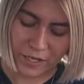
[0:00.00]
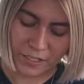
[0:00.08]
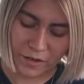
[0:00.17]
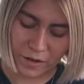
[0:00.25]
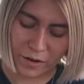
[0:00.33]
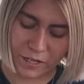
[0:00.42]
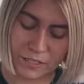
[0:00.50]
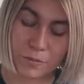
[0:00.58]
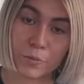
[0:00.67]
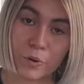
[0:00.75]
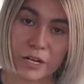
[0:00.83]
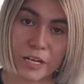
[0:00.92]
So it's
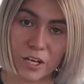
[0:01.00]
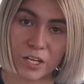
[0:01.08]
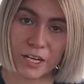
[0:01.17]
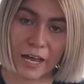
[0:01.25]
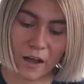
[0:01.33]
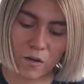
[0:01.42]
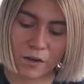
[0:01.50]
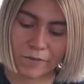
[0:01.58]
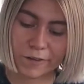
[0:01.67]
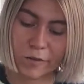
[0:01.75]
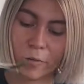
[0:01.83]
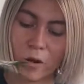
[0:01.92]
pretty good now. If
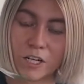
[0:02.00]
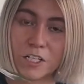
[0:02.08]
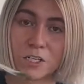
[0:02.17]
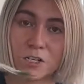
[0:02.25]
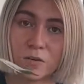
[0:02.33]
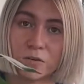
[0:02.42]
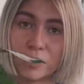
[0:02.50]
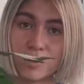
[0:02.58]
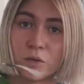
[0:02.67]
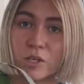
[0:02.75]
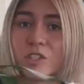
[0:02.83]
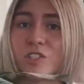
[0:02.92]
you wanted to, you
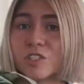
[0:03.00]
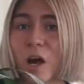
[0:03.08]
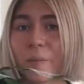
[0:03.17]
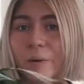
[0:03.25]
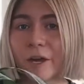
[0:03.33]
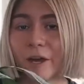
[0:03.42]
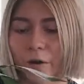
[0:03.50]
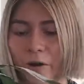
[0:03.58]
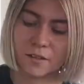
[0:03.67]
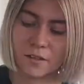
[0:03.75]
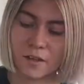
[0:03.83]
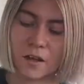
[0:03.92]
could stop
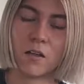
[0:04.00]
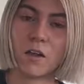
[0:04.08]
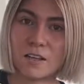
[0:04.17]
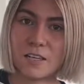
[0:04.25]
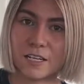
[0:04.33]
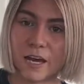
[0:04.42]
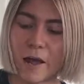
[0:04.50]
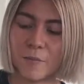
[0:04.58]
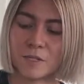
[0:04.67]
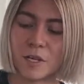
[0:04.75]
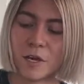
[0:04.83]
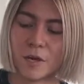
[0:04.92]
here. A lot of the
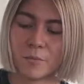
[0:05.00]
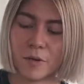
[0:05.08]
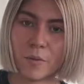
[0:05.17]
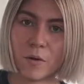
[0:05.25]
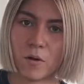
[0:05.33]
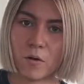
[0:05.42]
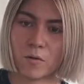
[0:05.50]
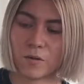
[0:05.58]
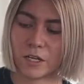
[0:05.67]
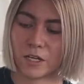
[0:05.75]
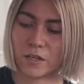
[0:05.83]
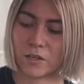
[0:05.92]
times, people
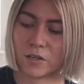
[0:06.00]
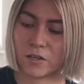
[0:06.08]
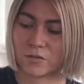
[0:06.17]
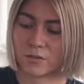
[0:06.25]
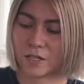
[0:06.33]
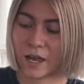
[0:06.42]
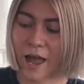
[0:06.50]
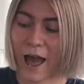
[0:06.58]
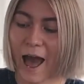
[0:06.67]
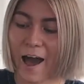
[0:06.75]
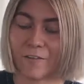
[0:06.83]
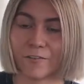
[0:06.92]
only use
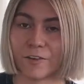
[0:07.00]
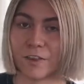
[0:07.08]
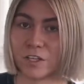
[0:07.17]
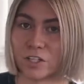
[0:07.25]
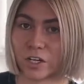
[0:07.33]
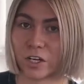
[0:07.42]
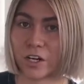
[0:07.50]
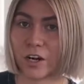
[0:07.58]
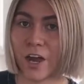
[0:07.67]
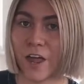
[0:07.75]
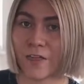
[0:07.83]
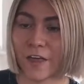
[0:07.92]
half of the
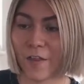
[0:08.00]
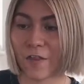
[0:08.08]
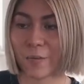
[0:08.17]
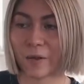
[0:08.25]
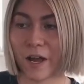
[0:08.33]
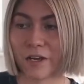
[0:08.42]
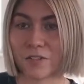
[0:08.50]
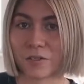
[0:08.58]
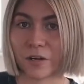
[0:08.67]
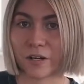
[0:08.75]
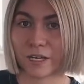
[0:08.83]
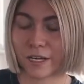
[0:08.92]
dirt that their plant is
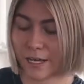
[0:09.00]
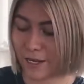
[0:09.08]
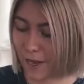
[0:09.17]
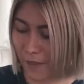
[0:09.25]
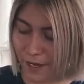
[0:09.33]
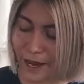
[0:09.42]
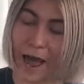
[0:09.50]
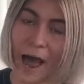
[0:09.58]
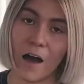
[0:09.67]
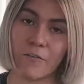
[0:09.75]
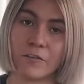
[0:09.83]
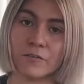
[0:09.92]
already in and then
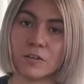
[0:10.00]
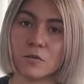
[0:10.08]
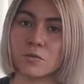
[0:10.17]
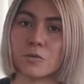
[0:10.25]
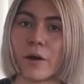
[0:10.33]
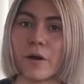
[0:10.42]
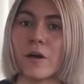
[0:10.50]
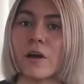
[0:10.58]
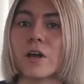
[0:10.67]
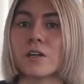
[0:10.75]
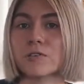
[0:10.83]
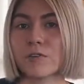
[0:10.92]
half of new soil,
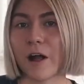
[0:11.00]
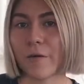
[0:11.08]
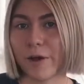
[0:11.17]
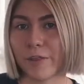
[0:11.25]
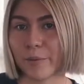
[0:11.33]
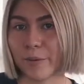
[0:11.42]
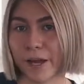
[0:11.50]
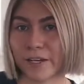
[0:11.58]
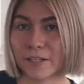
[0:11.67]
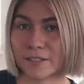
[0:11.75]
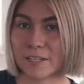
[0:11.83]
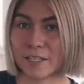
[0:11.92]
so that way their
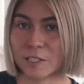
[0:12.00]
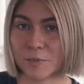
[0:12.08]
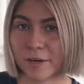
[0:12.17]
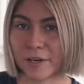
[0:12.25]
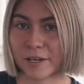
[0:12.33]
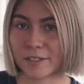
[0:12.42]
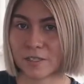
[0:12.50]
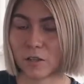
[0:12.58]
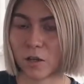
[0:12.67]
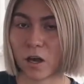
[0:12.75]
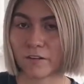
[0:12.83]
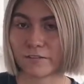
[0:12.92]
plant doesn't experience a
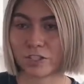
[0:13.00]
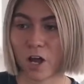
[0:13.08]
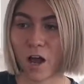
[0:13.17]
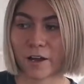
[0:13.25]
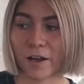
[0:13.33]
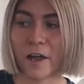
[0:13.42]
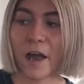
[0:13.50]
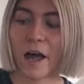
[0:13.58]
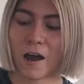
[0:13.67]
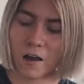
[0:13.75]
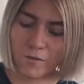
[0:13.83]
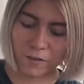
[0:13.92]
lot of shock.
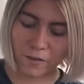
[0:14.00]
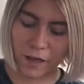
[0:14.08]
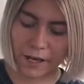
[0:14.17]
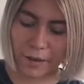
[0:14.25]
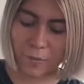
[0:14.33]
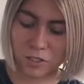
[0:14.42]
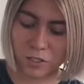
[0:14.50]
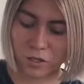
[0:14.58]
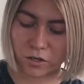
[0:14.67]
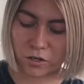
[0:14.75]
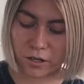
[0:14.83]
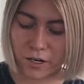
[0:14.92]
However, like I mentioned
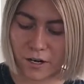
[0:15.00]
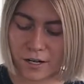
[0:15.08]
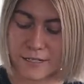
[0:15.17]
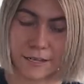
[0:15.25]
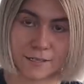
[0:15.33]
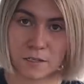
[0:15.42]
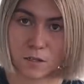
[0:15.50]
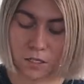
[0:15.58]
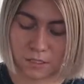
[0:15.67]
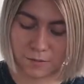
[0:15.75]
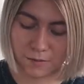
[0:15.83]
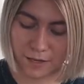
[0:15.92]
earlier, it doesn't
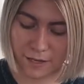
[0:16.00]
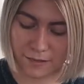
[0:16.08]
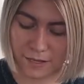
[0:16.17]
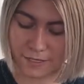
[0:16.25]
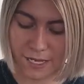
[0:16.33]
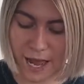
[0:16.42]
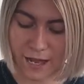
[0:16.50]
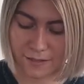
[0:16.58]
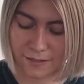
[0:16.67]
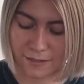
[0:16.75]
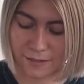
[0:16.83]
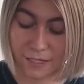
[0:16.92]
look to me like
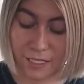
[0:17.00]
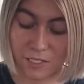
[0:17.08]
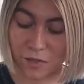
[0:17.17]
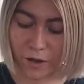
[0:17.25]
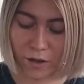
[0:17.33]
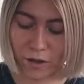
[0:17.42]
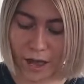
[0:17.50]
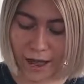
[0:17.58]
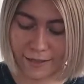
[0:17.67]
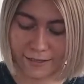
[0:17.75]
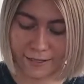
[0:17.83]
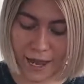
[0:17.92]
this soil
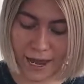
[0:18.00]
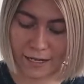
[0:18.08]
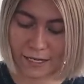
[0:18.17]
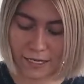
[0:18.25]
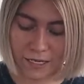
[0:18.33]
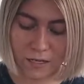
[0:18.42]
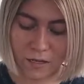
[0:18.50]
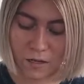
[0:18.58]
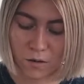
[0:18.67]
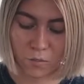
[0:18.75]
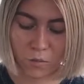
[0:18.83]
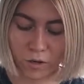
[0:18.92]
has any
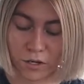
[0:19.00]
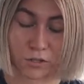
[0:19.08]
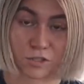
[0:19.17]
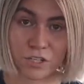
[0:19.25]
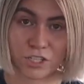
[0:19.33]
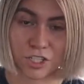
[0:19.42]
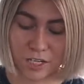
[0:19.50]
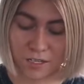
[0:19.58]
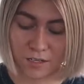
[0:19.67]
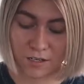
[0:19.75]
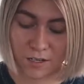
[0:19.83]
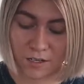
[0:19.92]
more
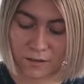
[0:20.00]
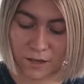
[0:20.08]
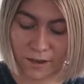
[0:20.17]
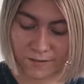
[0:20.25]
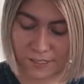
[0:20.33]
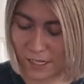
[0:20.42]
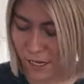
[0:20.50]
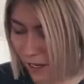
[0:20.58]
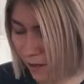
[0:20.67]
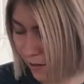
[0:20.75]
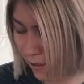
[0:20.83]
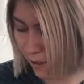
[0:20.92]
nutrition left in
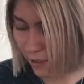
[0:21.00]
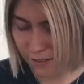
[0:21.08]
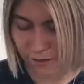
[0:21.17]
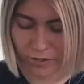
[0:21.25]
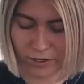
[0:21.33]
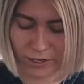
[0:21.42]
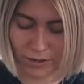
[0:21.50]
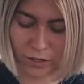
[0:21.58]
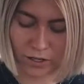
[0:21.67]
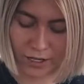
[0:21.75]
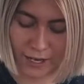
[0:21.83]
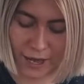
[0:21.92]
it. It doesn't really
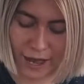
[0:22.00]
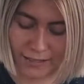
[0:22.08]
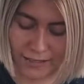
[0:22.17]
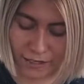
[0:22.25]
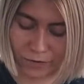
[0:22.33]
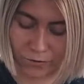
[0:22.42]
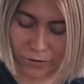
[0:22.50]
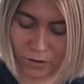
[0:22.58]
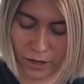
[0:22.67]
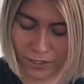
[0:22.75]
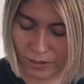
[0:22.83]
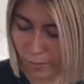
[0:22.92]
look like it has any
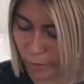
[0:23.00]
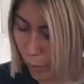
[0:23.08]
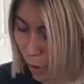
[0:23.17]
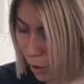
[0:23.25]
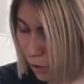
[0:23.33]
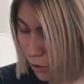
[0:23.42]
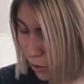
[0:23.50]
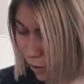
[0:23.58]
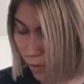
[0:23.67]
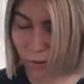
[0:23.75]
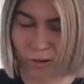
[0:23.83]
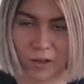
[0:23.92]
fertilizer balls
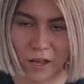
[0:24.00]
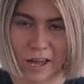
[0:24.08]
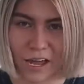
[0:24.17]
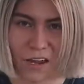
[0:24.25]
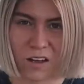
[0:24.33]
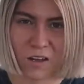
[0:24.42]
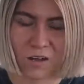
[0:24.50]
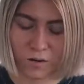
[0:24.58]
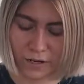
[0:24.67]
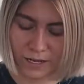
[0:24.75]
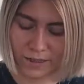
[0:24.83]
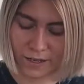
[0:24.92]
or perlite
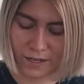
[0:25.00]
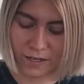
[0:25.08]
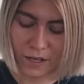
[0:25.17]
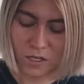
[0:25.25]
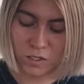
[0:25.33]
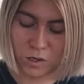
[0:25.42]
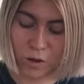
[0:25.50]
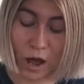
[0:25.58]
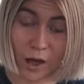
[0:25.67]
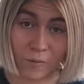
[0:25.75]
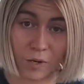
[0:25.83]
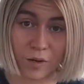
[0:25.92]
or anything. So
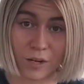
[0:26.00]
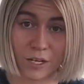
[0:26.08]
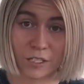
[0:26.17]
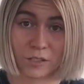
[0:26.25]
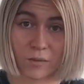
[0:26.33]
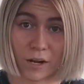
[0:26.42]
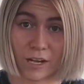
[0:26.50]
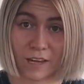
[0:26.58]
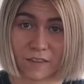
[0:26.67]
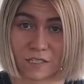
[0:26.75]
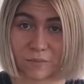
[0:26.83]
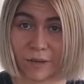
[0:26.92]
I'm going to want to
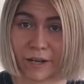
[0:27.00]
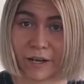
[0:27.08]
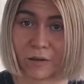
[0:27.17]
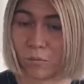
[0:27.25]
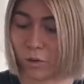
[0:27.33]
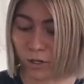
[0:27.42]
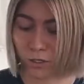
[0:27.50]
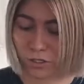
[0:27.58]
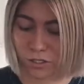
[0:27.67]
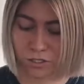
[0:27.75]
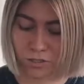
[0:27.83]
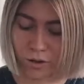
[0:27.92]
get this plant in more
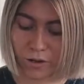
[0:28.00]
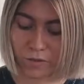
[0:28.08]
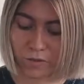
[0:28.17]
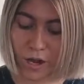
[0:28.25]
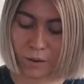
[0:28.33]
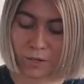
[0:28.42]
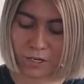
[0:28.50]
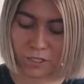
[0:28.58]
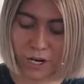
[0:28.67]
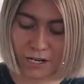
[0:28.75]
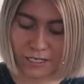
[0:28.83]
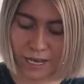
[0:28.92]
nutritious soil. So I'm going to
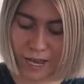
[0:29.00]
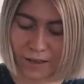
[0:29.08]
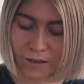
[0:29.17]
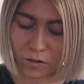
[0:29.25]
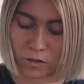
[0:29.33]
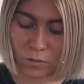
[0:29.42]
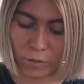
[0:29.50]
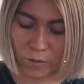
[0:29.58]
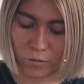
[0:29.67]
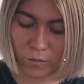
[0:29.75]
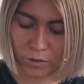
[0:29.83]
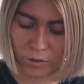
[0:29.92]
try to take a little
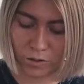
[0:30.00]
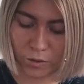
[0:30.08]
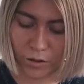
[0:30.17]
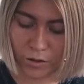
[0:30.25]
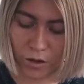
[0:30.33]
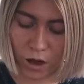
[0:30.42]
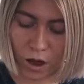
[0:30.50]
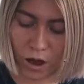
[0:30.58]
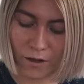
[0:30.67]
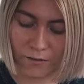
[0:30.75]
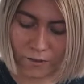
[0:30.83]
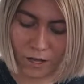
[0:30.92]
bit more soil
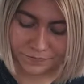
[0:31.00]
off.